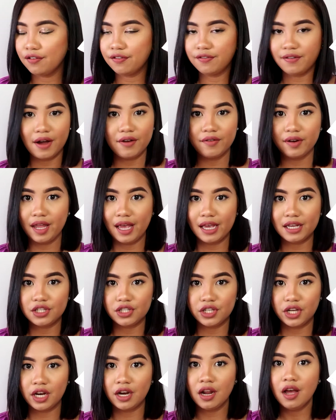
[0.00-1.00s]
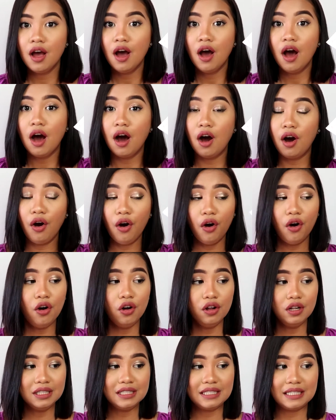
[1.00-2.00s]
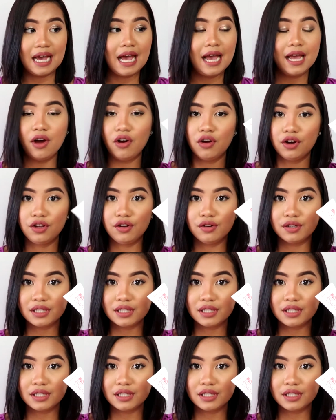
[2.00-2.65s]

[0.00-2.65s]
foundation all day on your